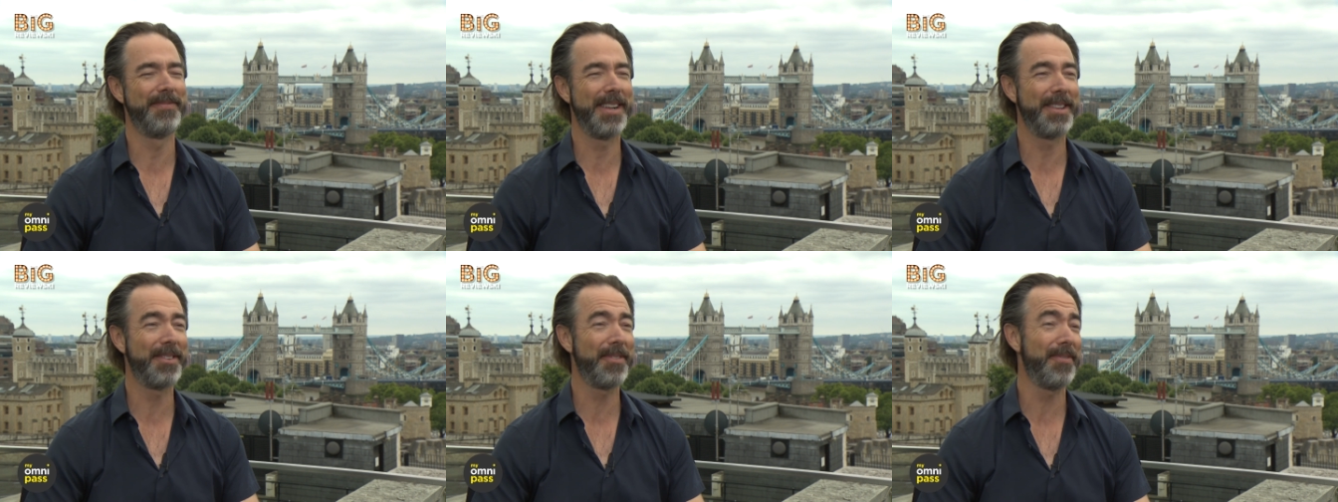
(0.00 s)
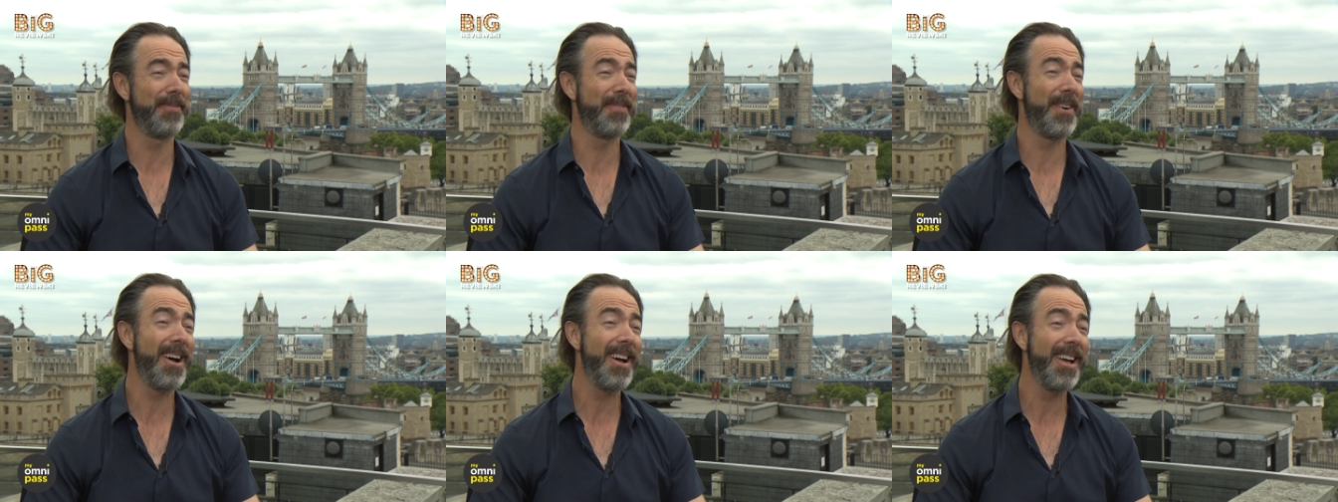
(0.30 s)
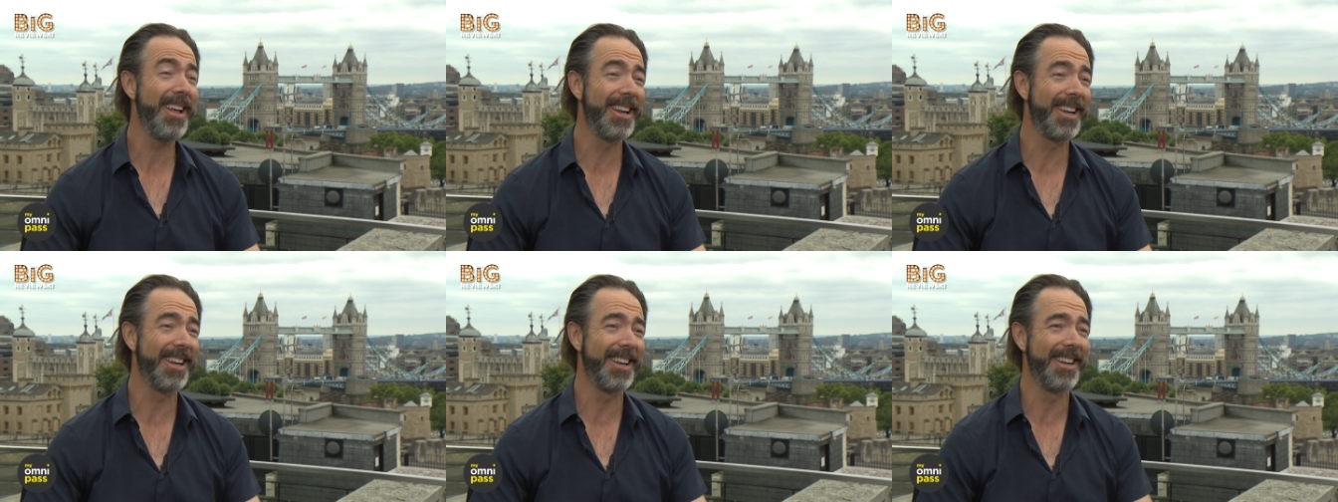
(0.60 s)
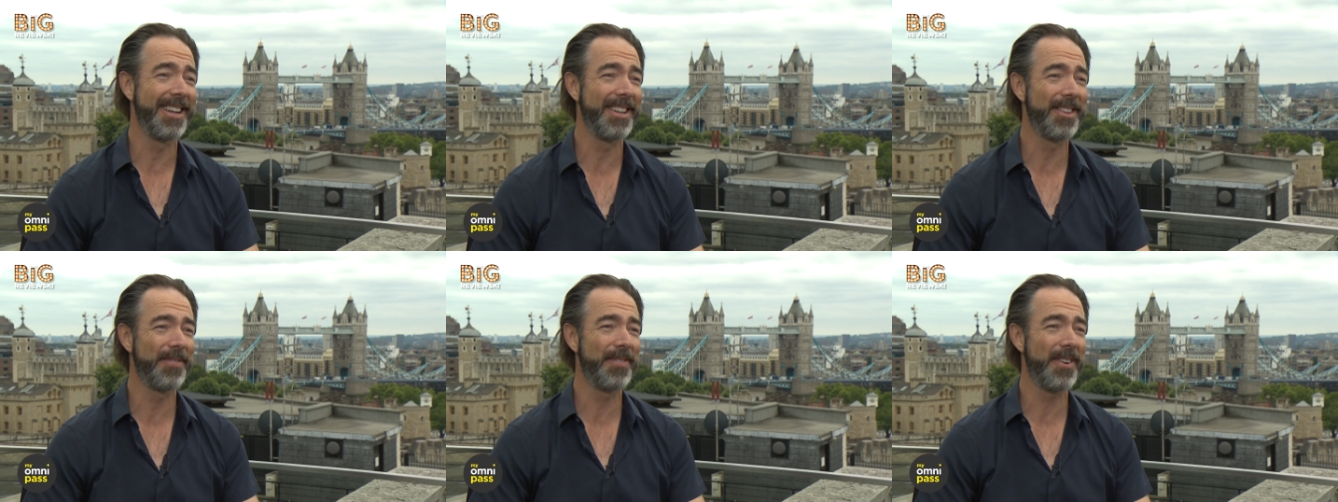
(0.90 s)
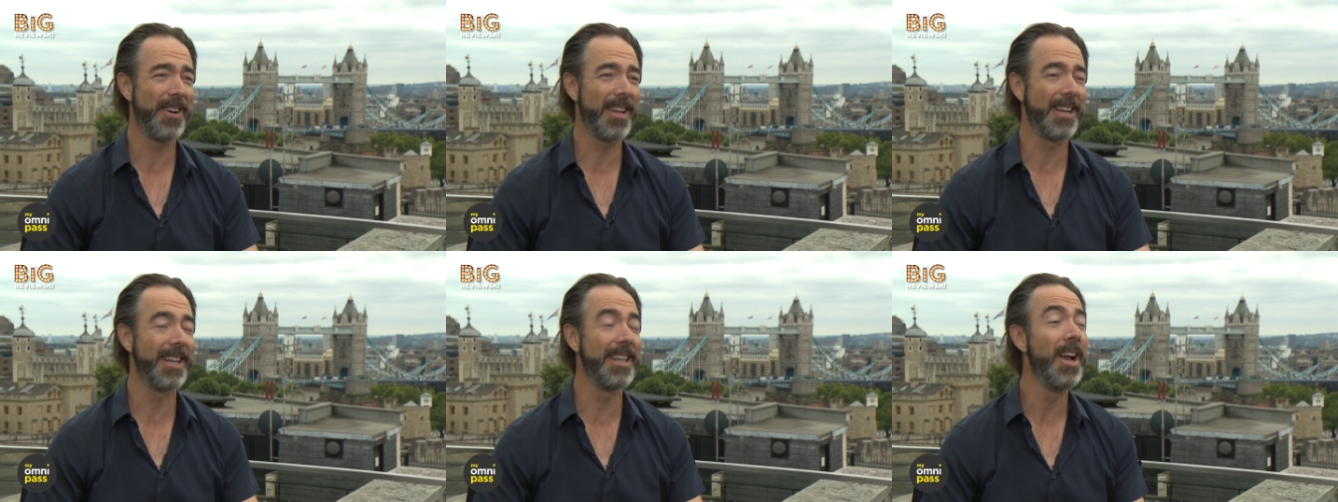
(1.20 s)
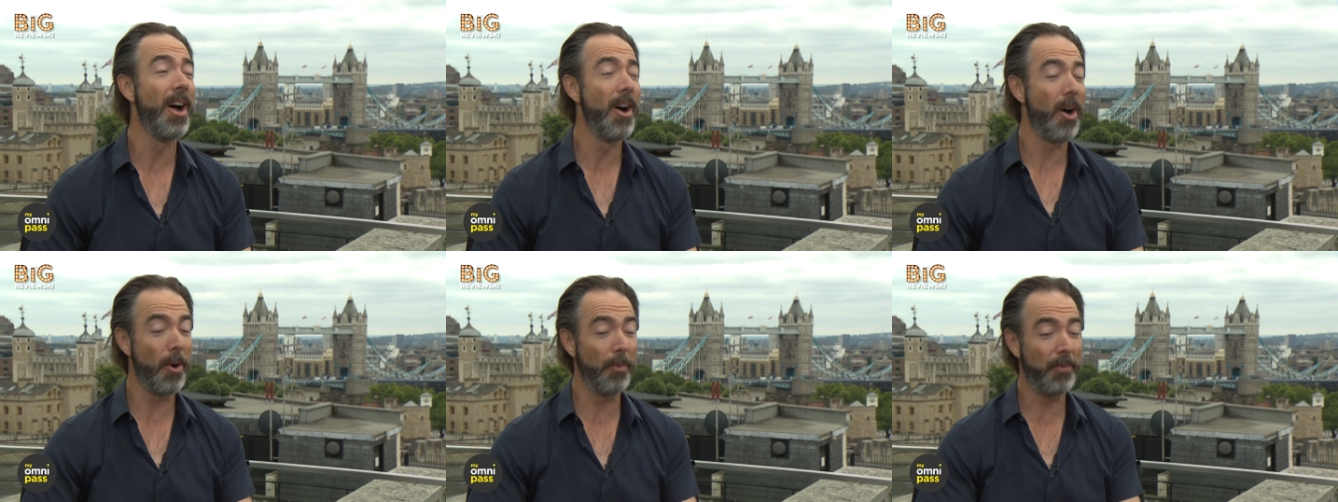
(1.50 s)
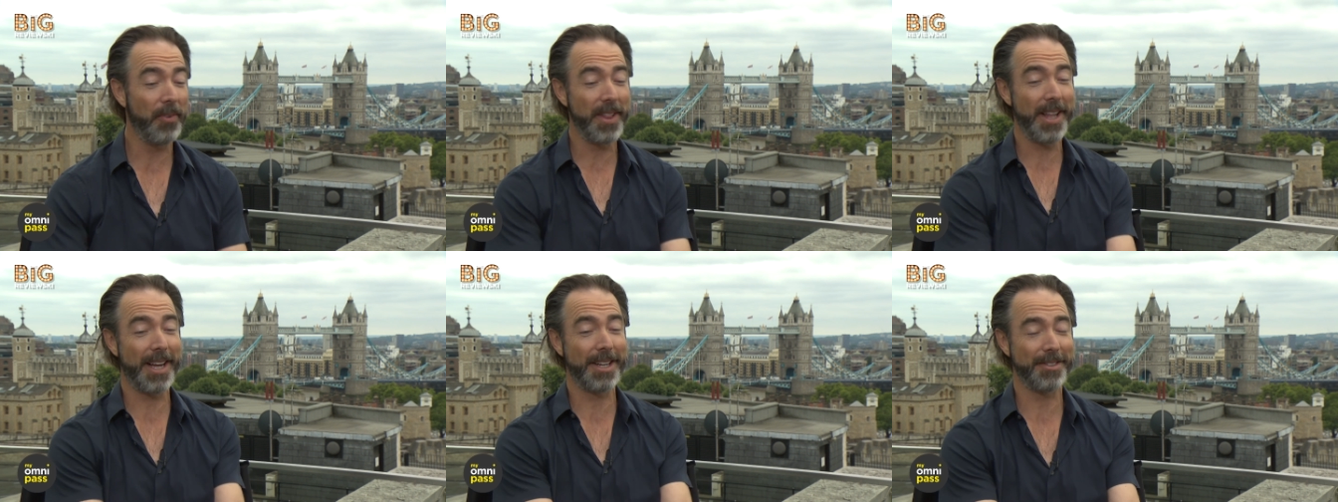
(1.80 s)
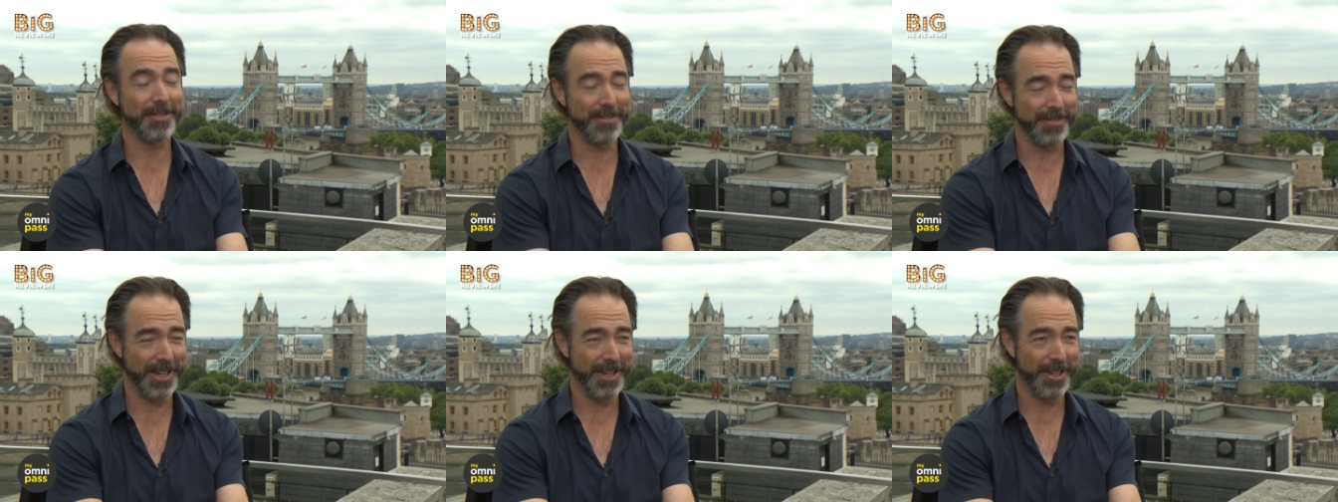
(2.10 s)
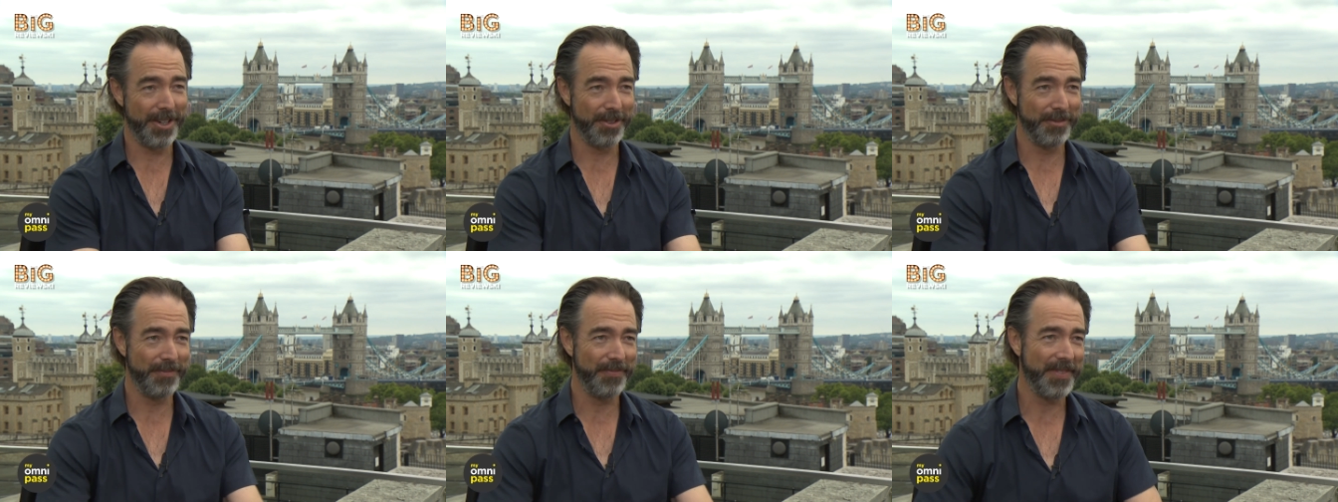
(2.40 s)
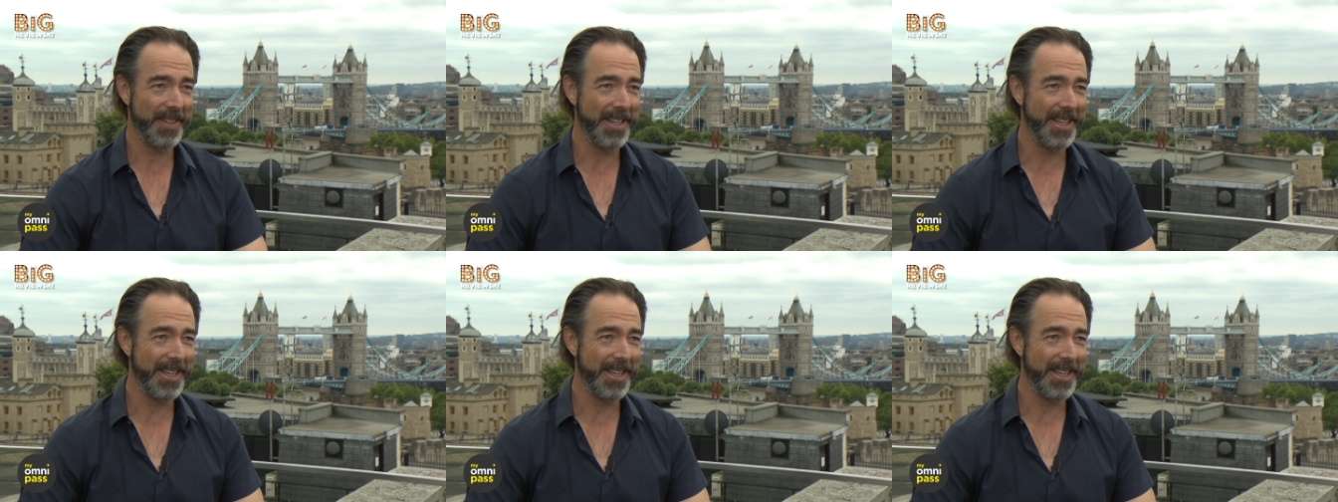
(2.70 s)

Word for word: it's fun, it's fun, and hopefully that, you know,